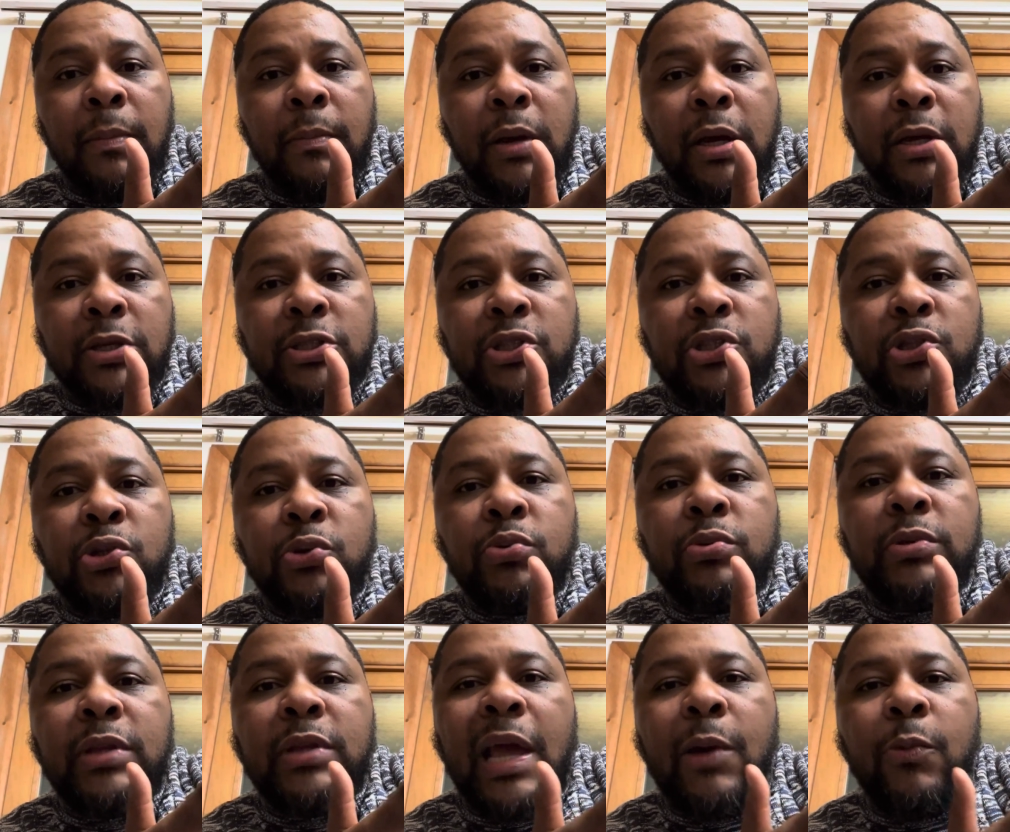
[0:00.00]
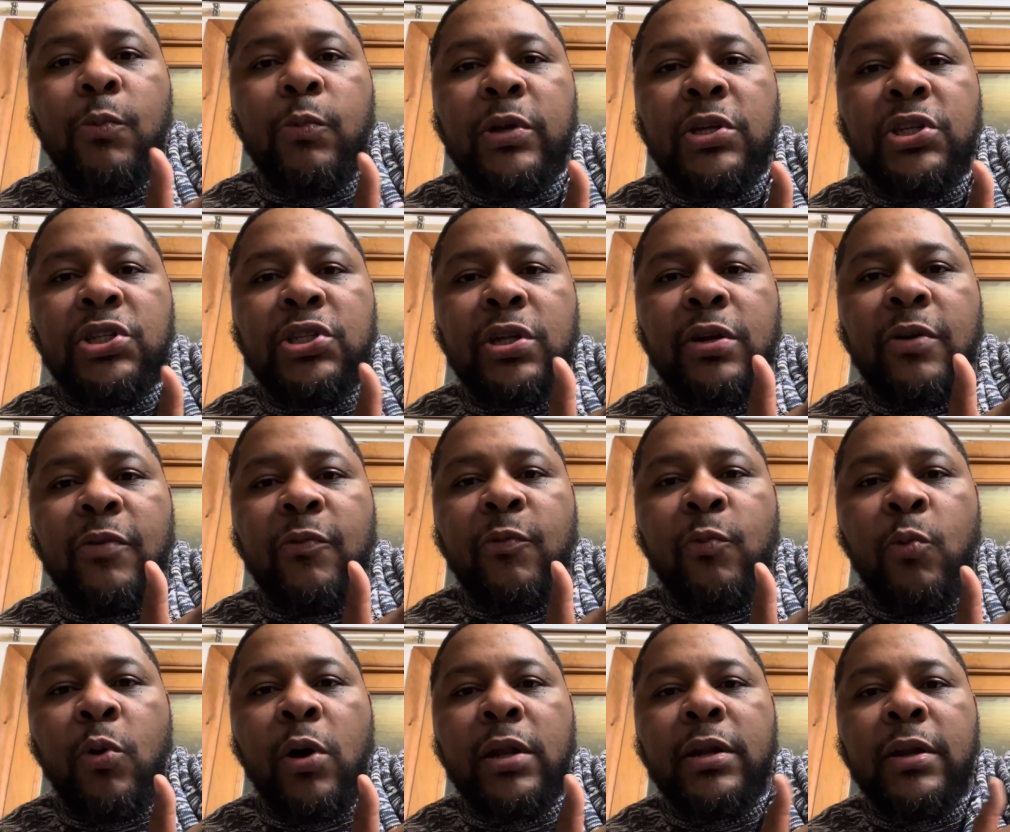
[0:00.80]
suit that we should
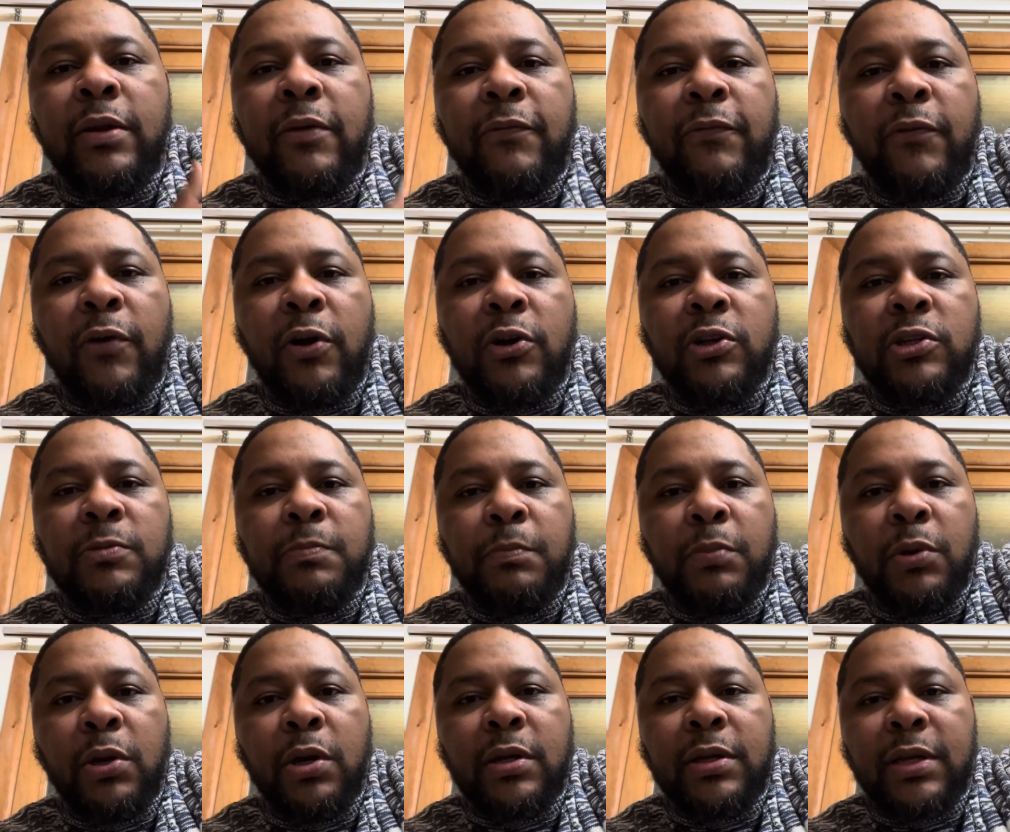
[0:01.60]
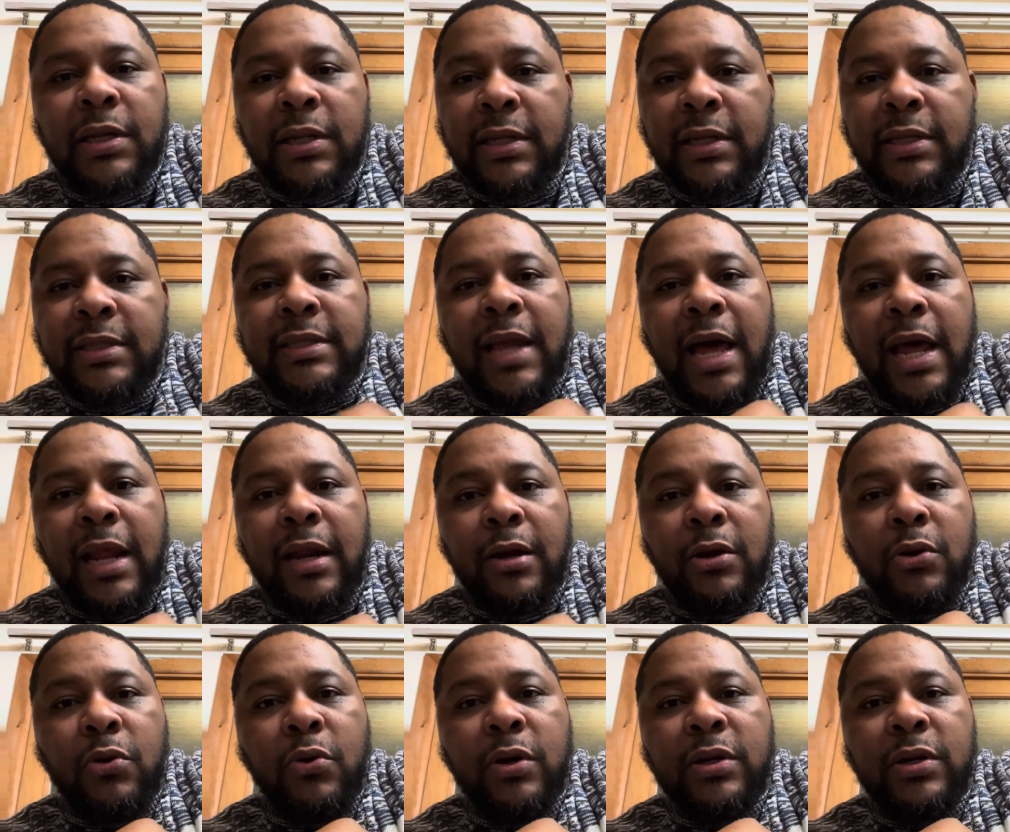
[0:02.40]
have won the first book, at least not
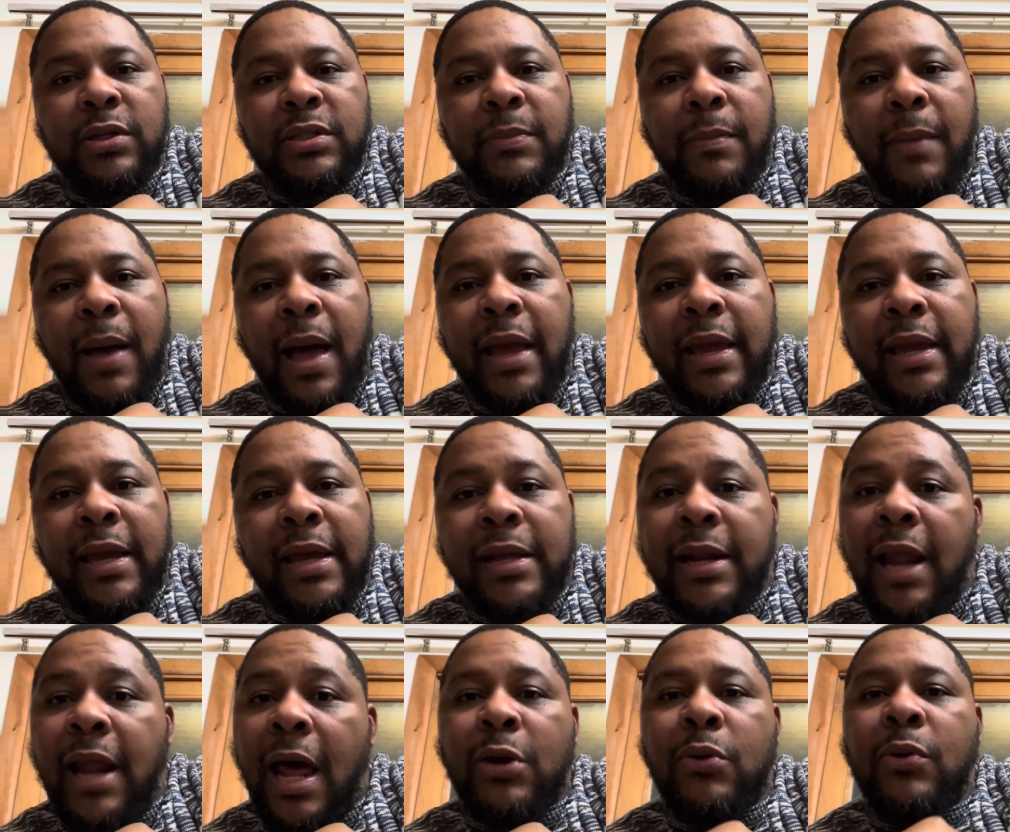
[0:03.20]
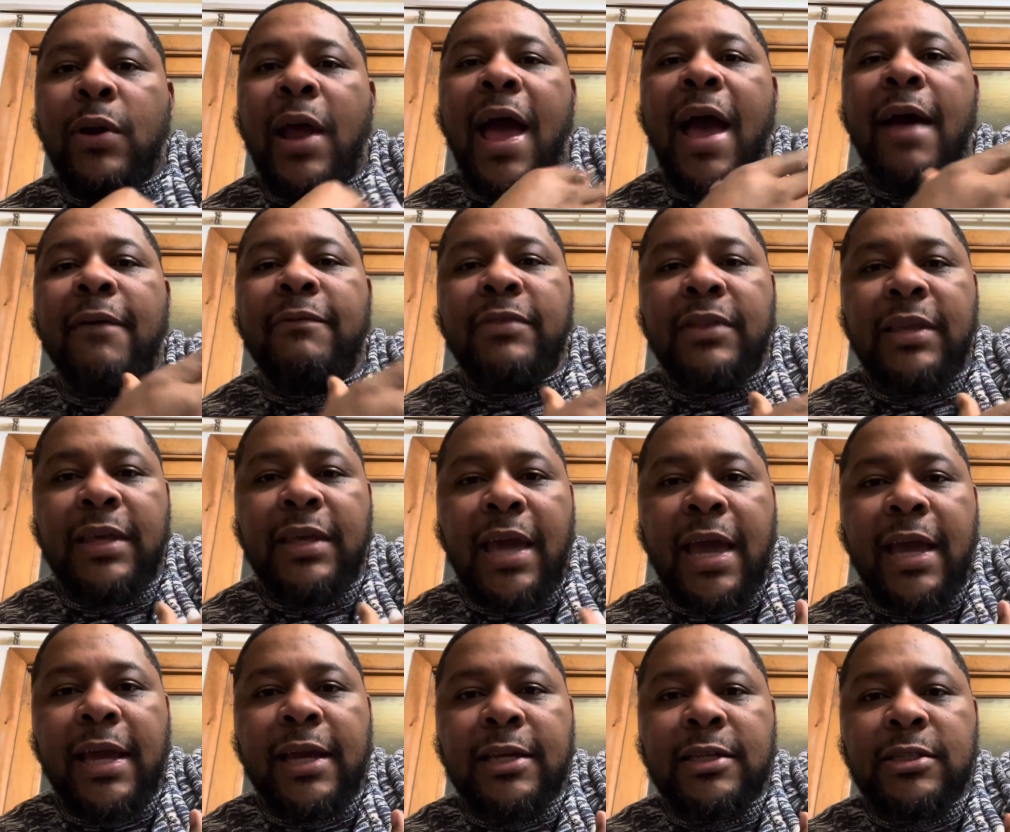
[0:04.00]
according to my hand. I don't have the
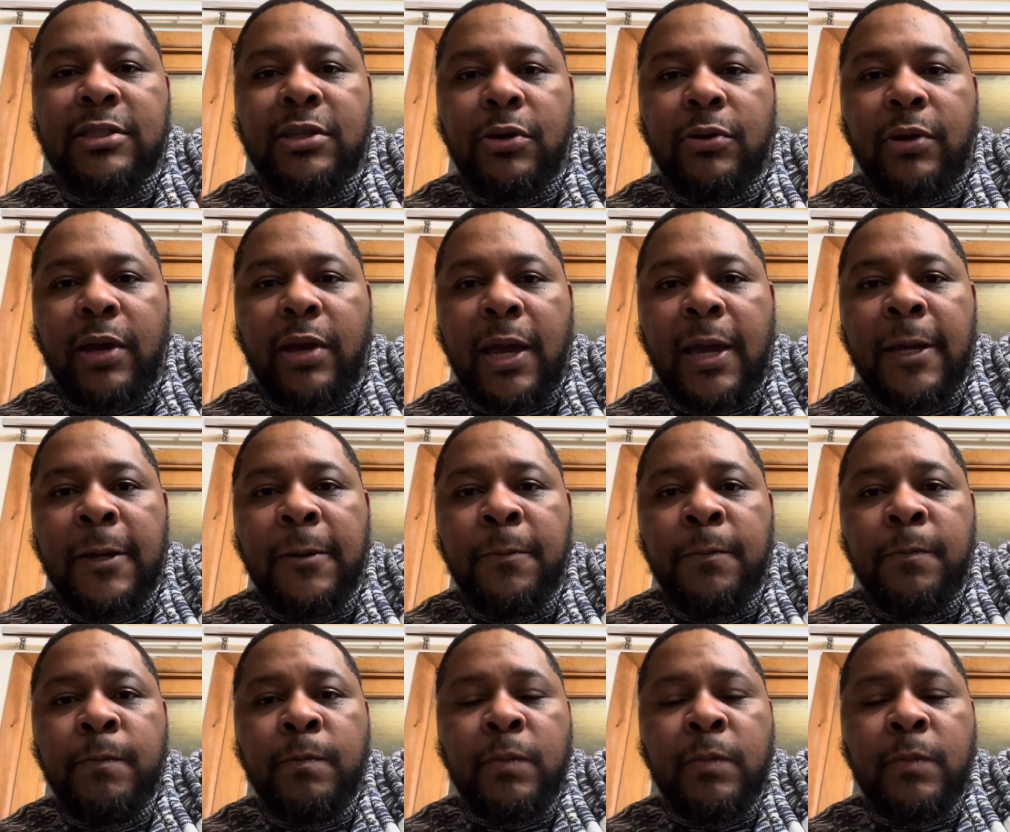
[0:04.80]
ace, okay?